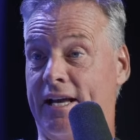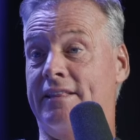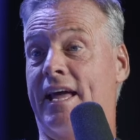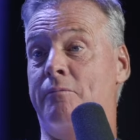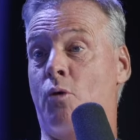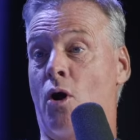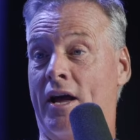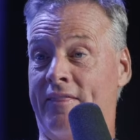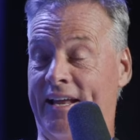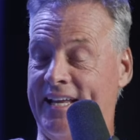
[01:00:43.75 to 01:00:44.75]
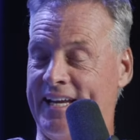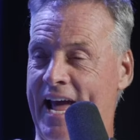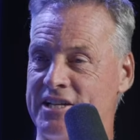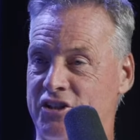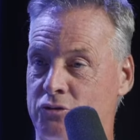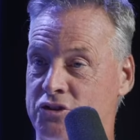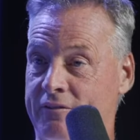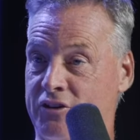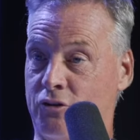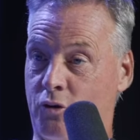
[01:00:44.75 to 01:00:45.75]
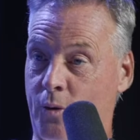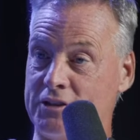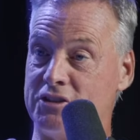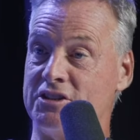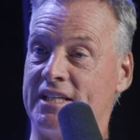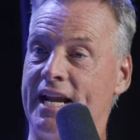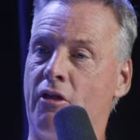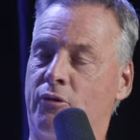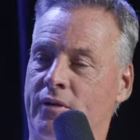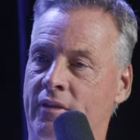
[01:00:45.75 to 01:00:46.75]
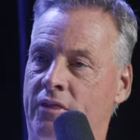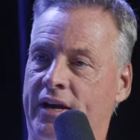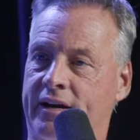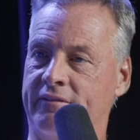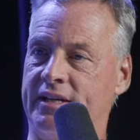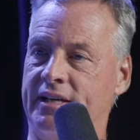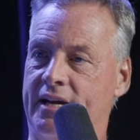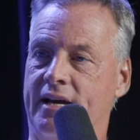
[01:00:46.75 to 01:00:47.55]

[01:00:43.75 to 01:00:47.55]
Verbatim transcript: and they mm. brought and they didn't ask those difficult questions, and now they're in the thick of it.